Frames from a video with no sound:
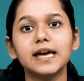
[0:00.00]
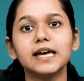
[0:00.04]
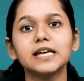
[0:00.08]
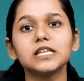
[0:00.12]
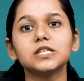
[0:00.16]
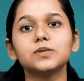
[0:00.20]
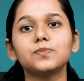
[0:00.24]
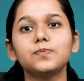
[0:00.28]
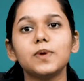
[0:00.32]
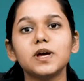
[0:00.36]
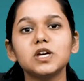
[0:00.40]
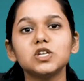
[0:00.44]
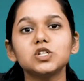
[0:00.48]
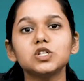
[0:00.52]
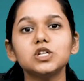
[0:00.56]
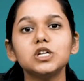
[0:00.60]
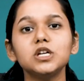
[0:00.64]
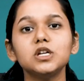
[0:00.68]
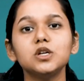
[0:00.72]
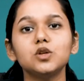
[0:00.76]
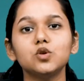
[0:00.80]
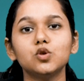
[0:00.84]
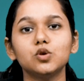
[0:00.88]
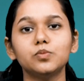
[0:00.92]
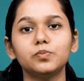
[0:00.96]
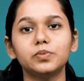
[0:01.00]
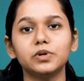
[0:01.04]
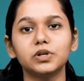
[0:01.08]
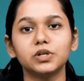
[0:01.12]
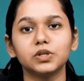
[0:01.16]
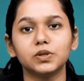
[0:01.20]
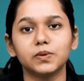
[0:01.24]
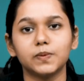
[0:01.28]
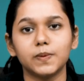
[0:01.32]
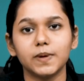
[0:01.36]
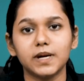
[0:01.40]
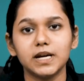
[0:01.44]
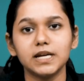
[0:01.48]
especially low
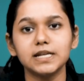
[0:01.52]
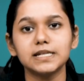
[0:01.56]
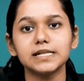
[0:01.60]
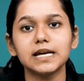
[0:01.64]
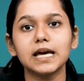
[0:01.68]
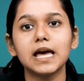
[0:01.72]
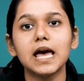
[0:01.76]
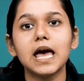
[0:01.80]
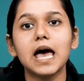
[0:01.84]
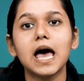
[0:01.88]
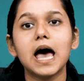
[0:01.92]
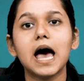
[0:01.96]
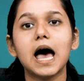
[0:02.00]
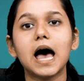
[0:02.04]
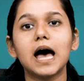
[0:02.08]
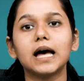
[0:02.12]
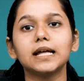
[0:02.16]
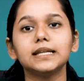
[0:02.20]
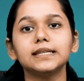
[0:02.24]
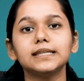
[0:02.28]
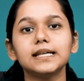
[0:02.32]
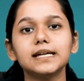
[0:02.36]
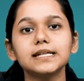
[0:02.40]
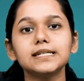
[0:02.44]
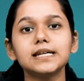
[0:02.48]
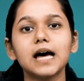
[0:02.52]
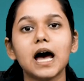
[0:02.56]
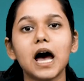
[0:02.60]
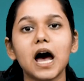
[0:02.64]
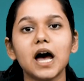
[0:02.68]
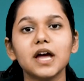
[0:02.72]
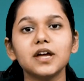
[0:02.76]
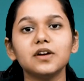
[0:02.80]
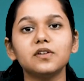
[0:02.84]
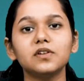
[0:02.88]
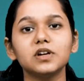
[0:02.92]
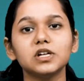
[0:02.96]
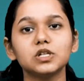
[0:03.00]
birth weight, and that
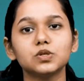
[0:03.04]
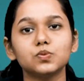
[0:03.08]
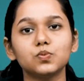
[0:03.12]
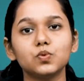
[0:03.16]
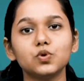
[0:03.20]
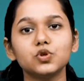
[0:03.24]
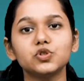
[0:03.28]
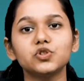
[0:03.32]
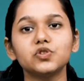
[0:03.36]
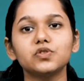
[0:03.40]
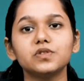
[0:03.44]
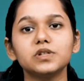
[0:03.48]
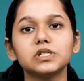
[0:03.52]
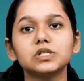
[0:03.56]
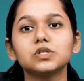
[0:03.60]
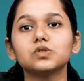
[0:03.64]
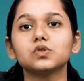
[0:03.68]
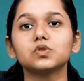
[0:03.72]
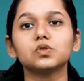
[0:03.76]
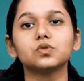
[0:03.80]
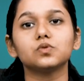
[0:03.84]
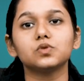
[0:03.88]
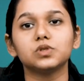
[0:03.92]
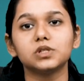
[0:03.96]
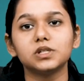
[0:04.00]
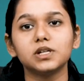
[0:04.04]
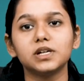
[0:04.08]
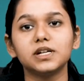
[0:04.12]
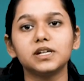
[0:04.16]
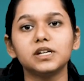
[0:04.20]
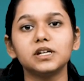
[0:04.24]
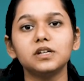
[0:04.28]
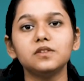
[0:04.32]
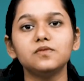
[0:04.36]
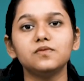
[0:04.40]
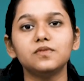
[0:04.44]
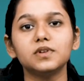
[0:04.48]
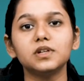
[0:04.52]
higher exposure is
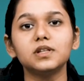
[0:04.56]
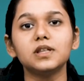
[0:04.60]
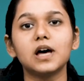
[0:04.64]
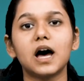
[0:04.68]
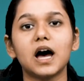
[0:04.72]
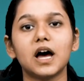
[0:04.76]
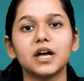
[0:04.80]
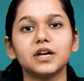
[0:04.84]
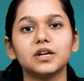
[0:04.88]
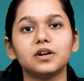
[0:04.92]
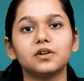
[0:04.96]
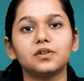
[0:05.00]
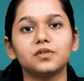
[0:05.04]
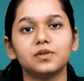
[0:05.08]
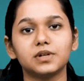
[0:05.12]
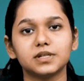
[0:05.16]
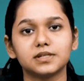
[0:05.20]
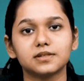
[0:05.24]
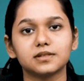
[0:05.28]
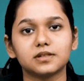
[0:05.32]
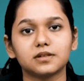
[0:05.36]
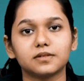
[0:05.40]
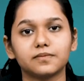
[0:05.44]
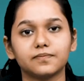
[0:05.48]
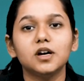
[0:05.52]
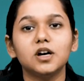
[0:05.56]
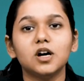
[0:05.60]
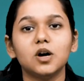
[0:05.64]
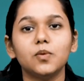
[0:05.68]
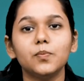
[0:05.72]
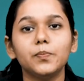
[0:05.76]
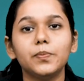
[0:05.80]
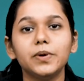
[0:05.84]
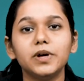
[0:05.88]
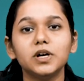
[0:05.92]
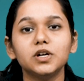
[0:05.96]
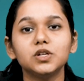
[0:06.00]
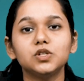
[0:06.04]
associated with higher risk.
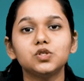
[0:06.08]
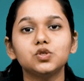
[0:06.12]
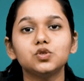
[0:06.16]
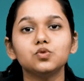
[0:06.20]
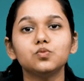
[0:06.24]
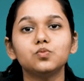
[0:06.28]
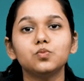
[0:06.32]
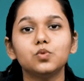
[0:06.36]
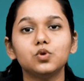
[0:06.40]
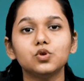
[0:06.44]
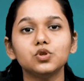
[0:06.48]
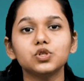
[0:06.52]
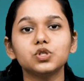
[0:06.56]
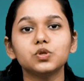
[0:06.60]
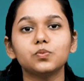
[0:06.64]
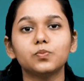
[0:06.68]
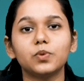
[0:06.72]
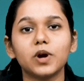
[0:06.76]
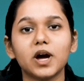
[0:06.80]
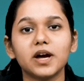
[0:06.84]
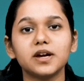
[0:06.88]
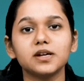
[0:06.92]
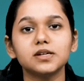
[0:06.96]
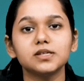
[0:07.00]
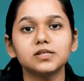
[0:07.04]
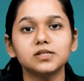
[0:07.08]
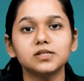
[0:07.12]
Compared to most prior